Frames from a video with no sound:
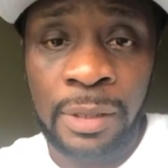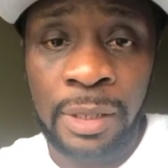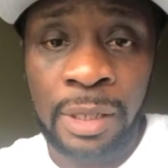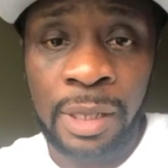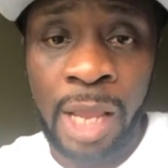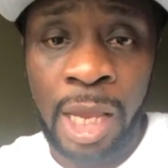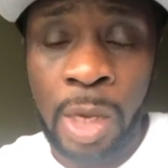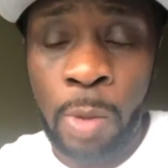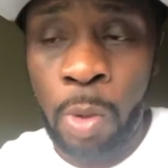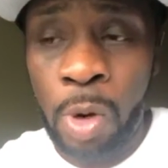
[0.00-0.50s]

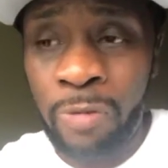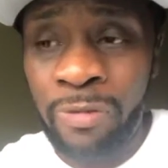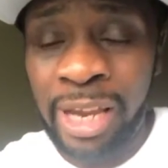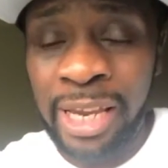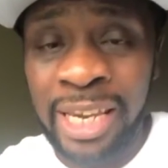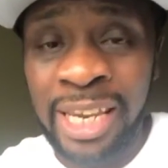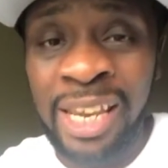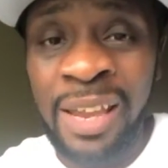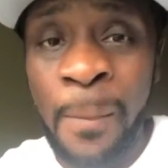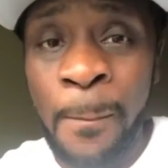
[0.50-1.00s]
I can work right
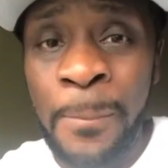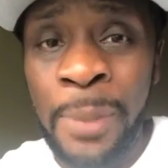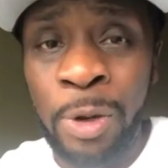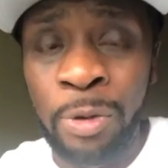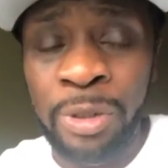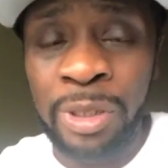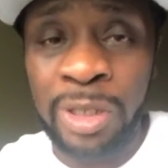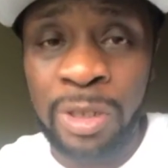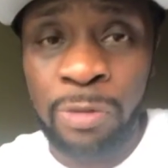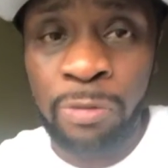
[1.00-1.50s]
here and
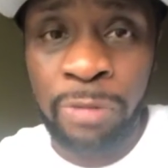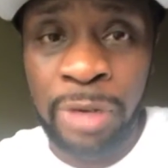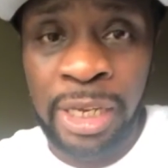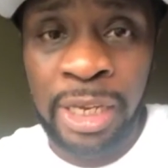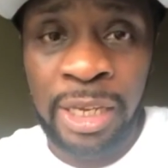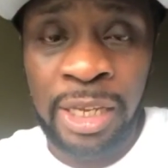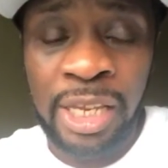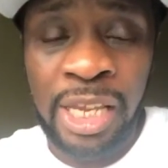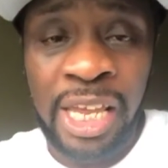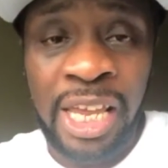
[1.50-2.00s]
build a
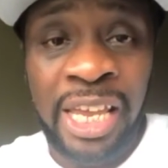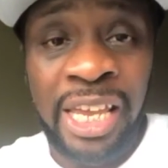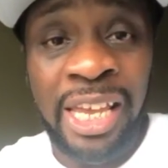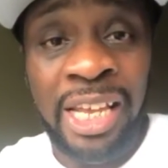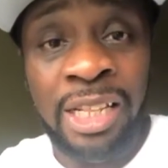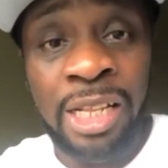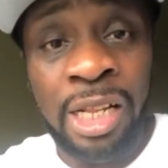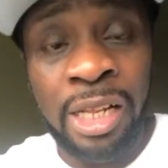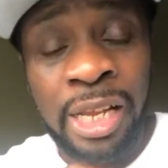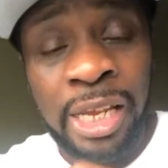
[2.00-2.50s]
career.
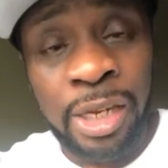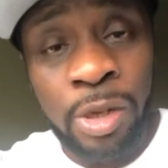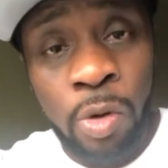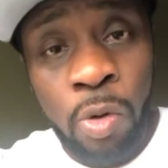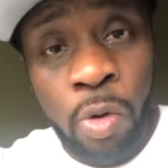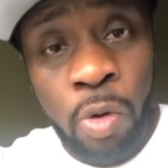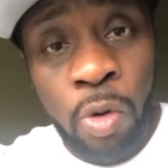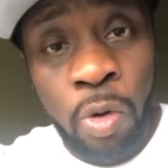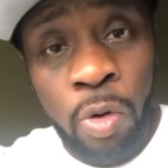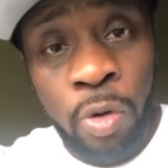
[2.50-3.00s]
And then later
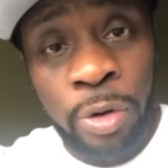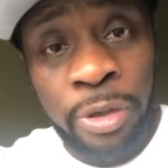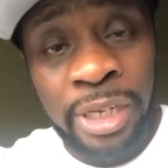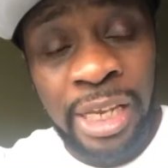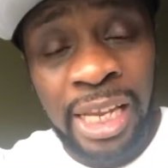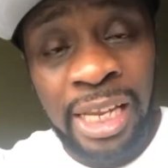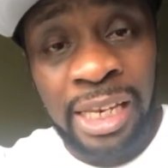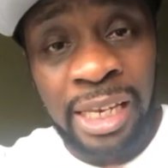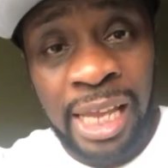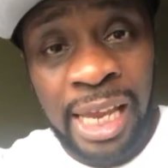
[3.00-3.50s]
on
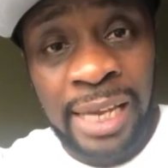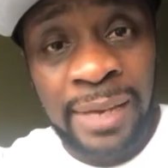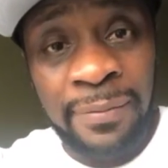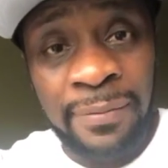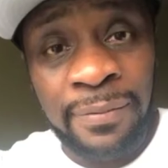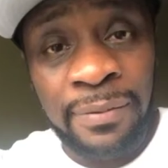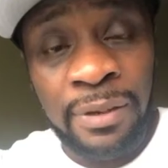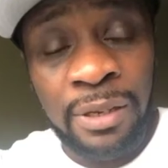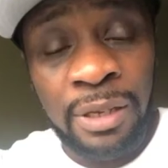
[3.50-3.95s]
in life,